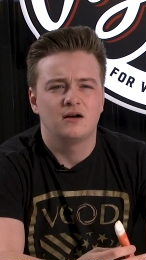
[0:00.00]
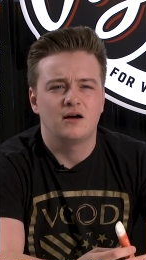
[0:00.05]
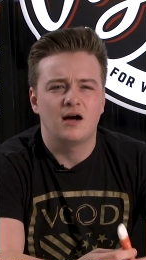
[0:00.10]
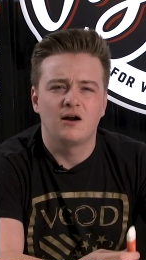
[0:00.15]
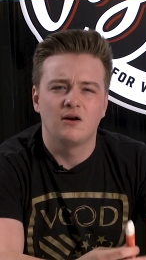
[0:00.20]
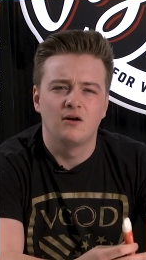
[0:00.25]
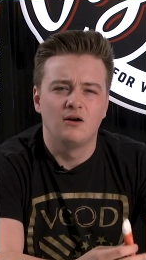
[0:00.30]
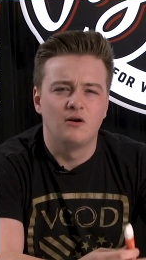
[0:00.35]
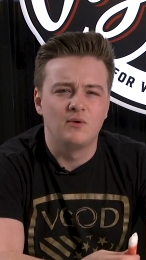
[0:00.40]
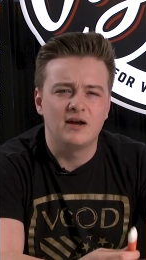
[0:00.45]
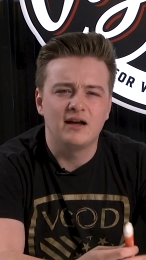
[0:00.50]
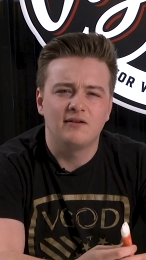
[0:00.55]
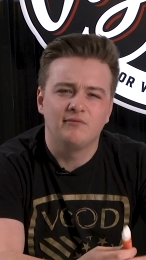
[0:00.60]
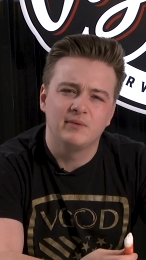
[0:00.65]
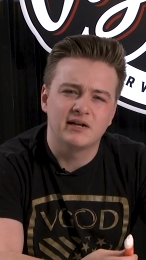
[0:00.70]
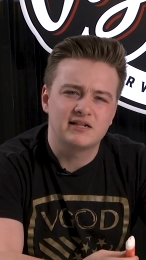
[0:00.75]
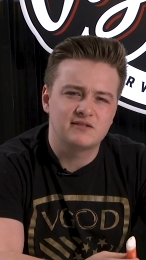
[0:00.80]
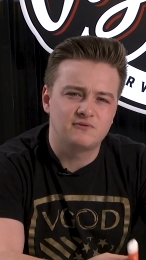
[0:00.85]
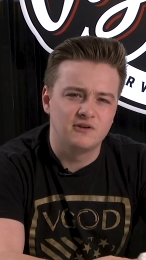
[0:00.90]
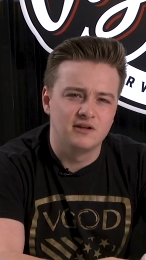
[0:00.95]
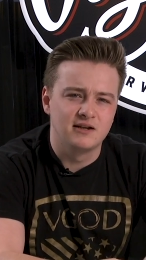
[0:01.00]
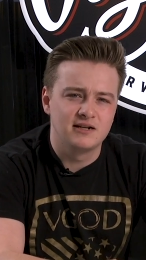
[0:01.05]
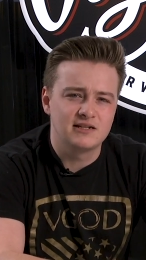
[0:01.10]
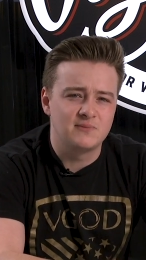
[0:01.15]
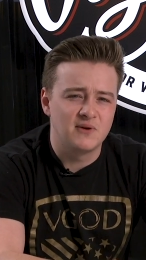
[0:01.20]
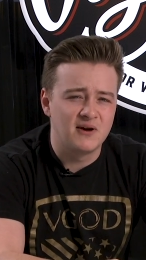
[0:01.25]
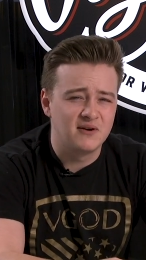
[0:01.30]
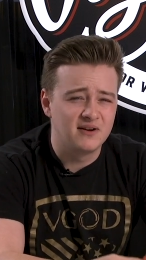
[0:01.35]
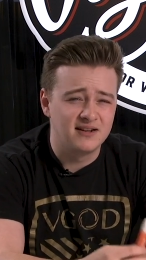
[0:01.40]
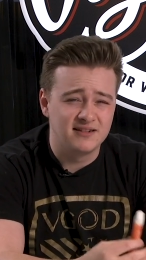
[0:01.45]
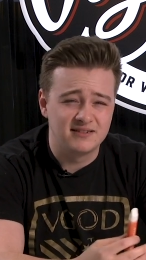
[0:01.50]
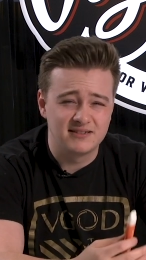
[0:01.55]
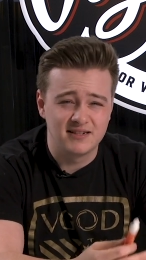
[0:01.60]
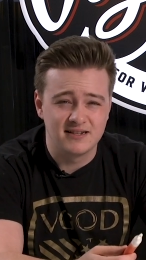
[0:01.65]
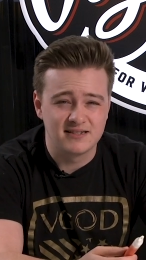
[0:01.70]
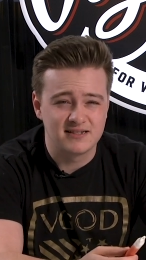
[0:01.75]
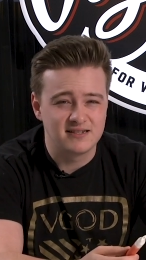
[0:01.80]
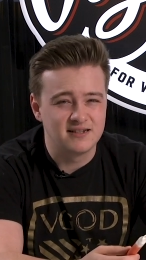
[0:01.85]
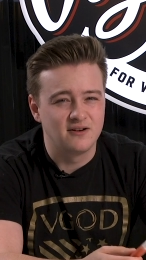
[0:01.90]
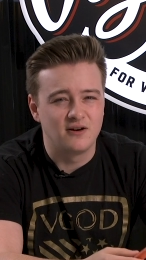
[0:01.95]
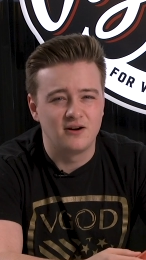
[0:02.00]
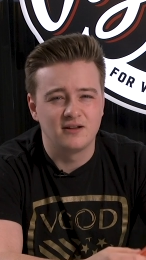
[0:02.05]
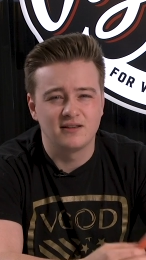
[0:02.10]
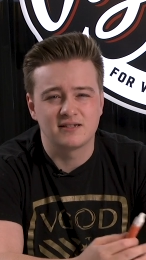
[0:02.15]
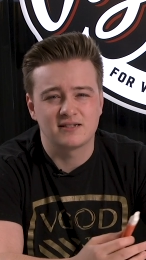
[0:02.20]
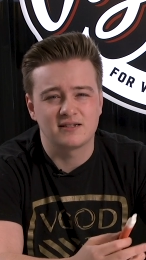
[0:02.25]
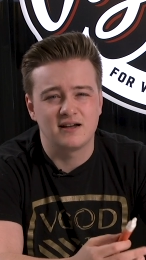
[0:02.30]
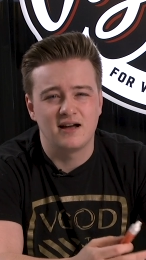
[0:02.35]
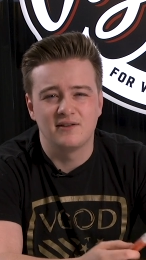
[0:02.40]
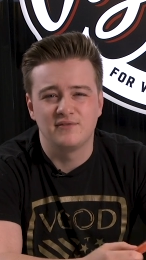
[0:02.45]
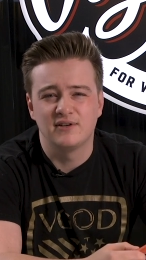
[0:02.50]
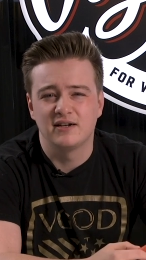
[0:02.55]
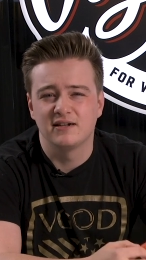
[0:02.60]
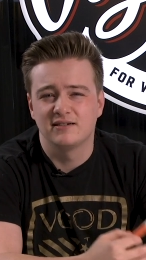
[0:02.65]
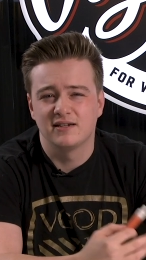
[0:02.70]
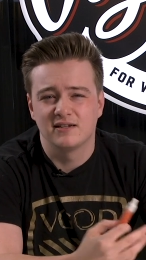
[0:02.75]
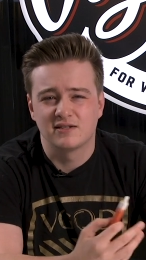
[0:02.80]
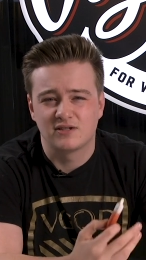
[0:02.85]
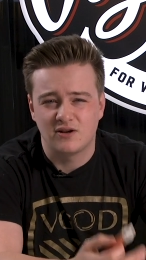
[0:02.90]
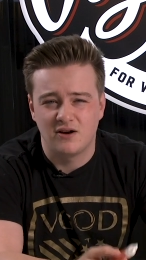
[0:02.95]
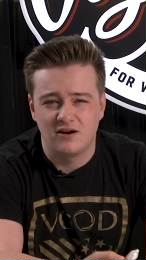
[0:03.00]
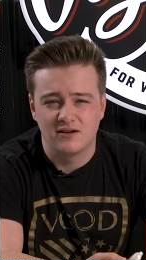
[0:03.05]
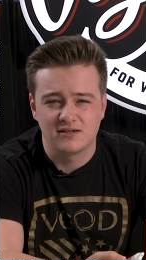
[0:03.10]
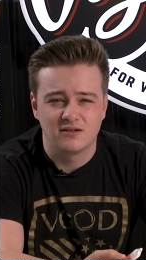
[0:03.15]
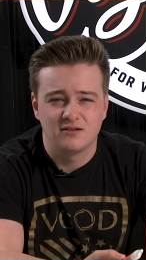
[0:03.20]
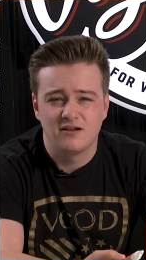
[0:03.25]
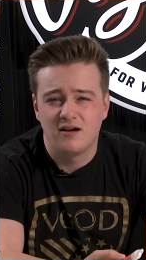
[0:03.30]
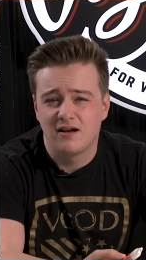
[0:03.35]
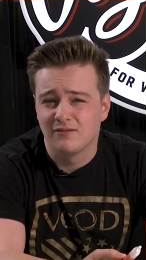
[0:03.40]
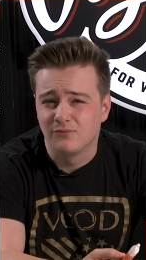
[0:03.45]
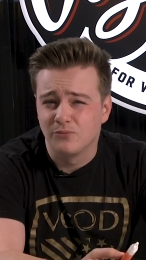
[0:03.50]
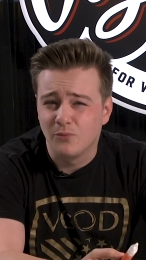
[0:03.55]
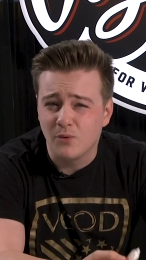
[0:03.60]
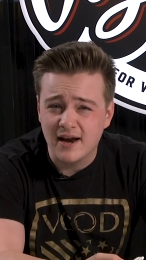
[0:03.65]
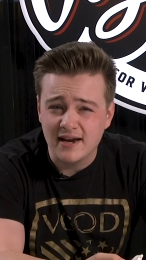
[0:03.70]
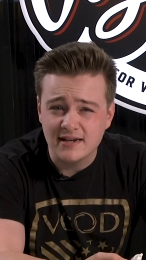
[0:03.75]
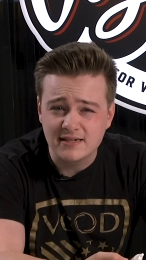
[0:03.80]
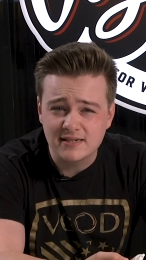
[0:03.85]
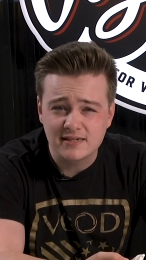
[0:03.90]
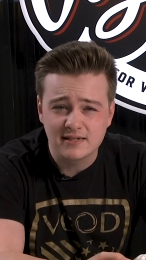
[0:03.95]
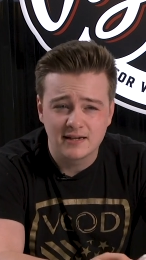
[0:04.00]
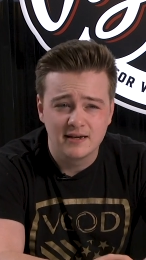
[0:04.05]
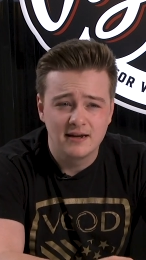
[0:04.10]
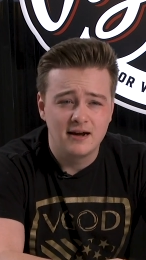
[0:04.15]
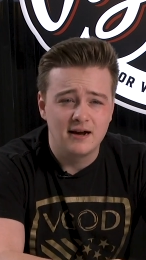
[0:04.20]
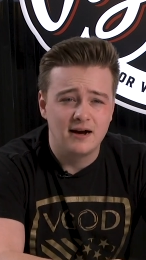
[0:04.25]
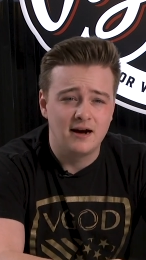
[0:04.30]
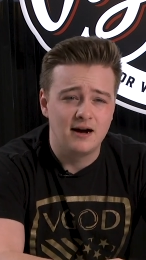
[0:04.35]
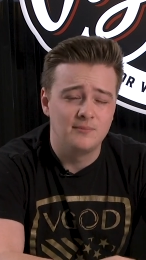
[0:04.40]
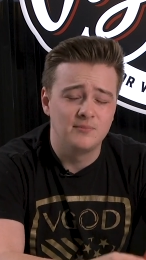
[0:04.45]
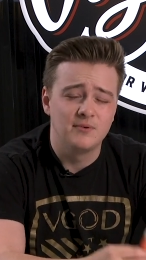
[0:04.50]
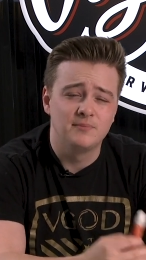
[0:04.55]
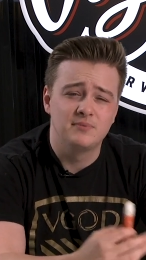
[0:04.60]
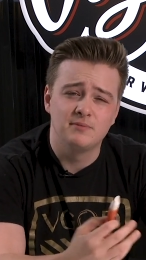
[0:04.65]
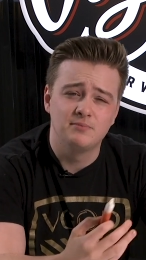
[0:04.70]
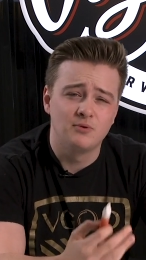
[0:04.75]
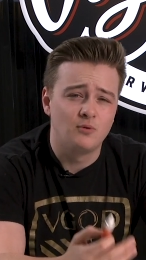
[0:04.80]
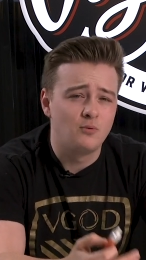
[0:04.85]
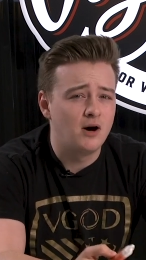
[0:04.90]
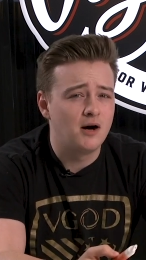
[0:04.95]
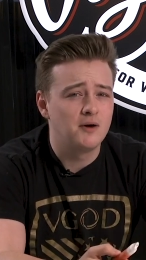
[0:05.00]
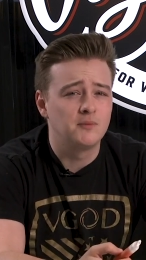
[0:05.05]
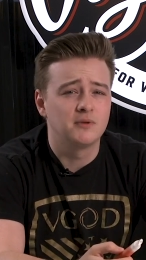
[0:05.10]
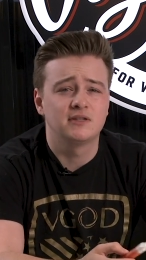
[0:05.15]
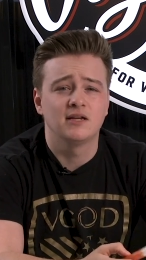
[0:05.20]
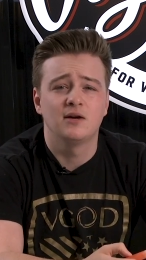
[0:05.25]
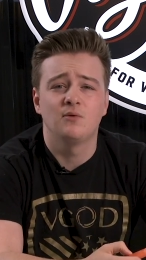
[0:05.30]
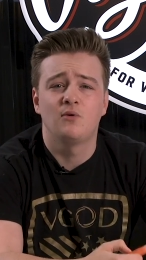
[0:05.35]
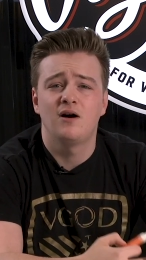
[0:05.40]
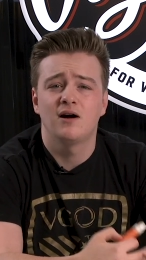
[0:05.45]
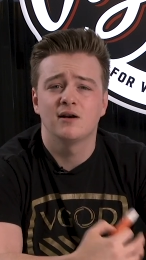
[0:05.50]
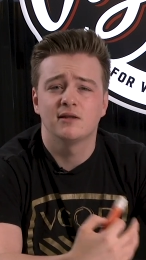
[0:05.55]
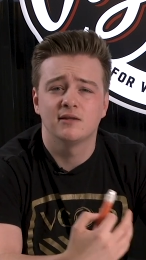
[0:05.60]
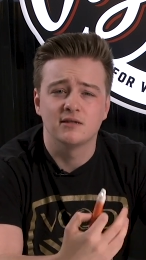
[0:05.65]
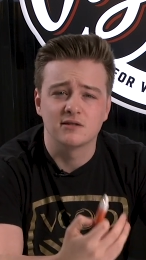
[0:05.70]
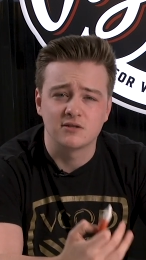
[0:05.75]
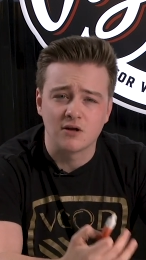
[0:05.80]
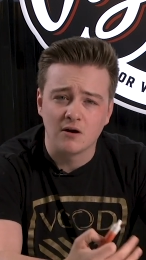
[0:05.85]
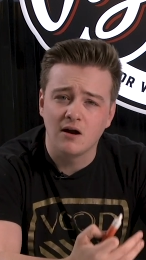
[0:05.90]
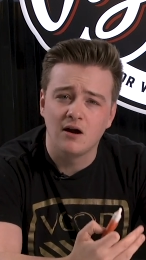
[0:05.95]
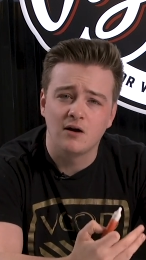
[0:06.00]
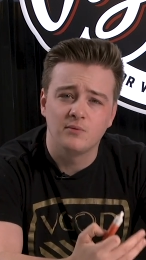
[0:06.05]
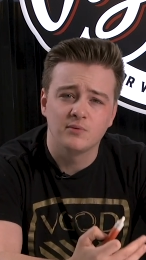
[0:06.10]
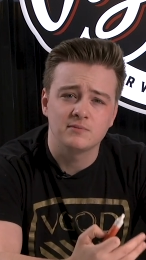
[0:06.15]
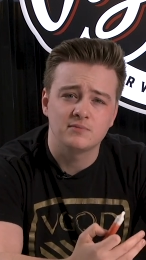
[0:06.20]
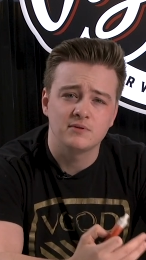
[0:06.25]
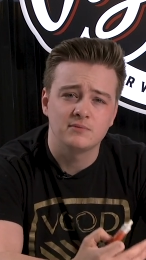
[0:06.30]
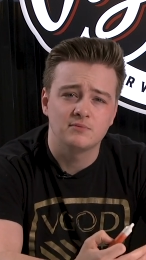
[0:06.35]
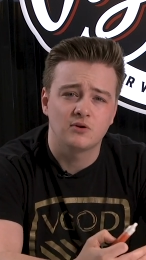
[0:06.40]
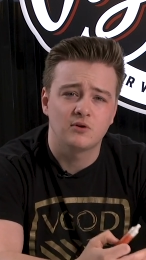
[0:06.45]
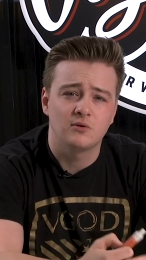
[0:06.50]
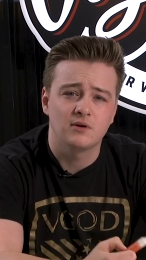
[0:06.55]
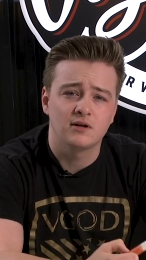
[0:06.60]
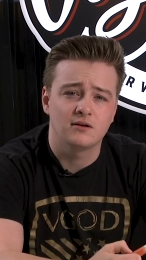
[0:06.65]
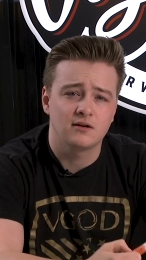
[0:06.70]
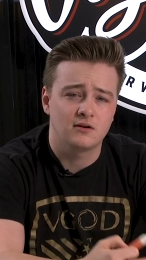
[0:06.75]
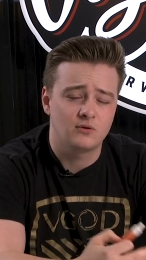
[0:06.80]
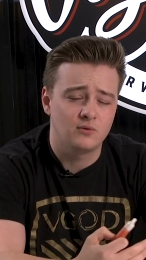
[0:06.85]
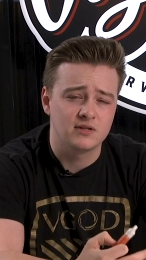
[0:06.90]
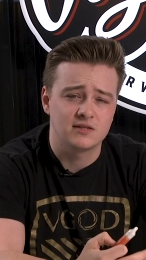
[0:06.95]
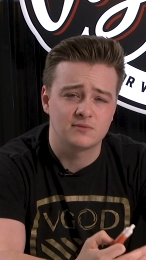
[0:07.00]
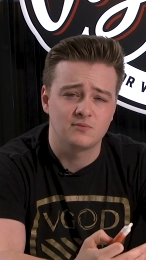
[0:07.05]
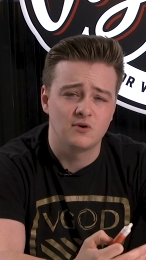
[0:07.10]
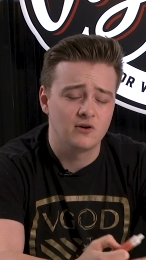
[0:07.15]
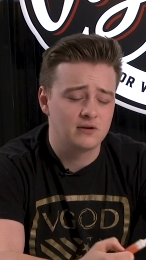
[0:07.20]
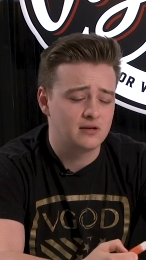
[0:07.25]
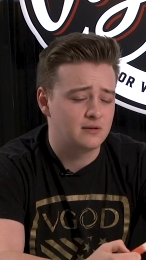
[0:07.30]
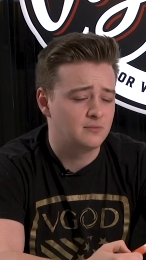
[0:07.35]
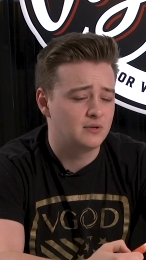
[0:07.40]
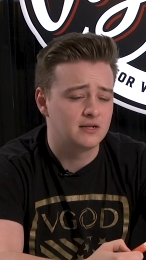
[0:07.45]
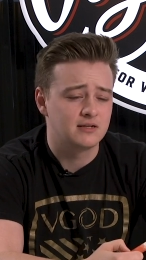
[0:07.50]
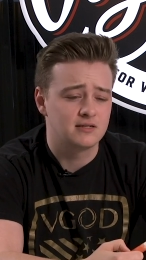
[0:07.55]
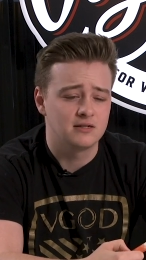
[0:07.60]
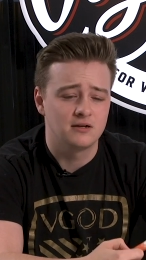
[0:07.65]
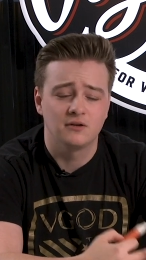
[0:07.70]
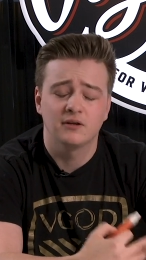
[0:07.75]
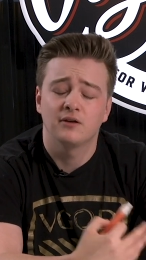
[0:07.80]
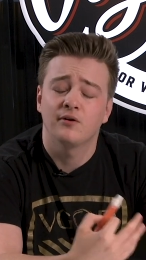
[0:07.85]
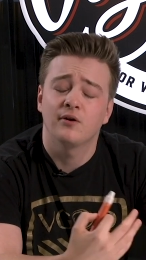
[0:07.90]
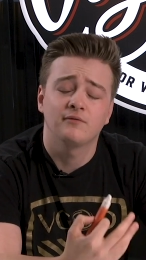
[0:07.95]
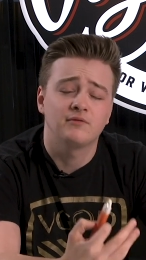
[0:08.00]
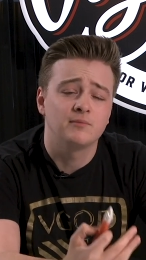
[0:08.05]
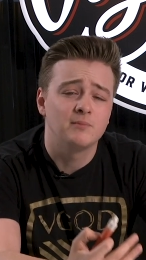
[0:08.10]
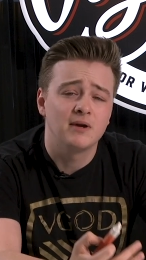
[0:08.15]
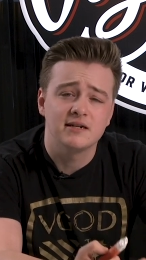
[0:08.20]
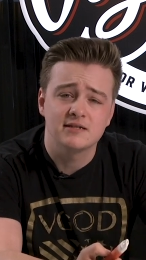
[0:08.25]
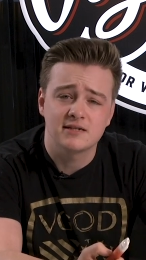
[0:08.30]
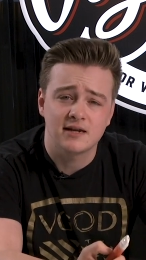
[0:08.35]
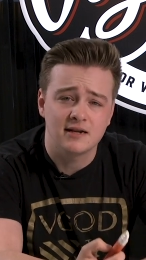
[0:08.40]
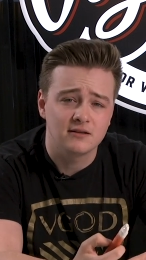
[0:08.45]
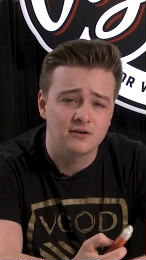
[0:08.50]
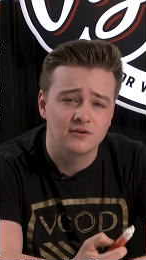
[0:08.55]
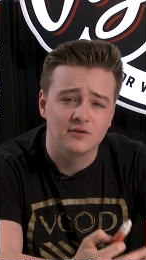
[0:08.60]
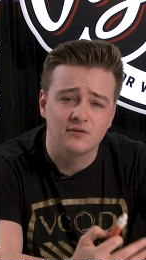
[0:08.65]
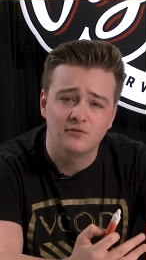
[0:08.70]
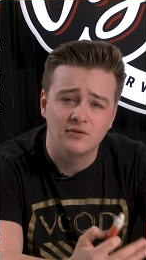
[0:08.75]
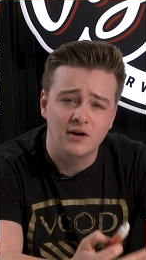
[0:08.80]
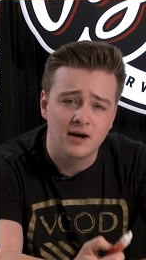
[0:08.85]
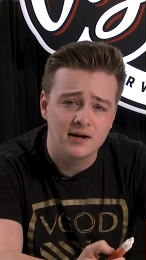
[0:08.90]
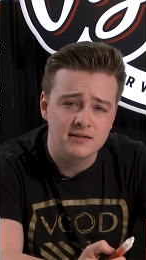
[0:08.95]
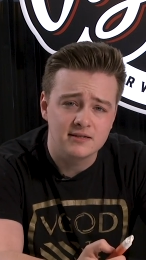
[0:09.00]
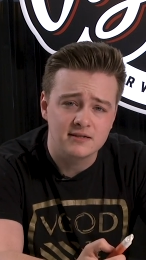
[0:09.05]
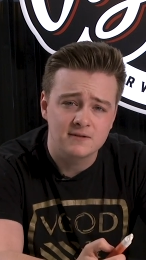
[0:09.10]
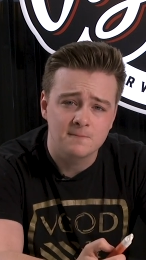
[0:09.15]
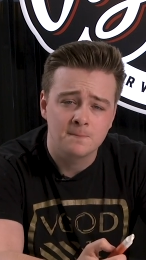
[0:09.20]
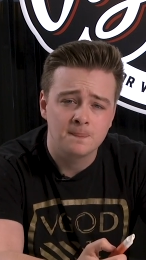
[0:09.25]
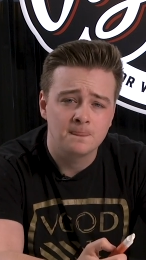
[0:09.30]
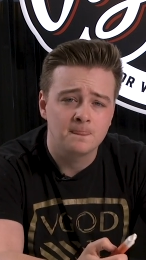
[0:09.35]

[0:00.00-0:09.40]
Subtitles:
I don't know, we have mixed feelings about it. It does, on the side of it, it does cause a lot of waste, but people want what they want, and these are helping people quit smoking because, they don't have to maintain their device.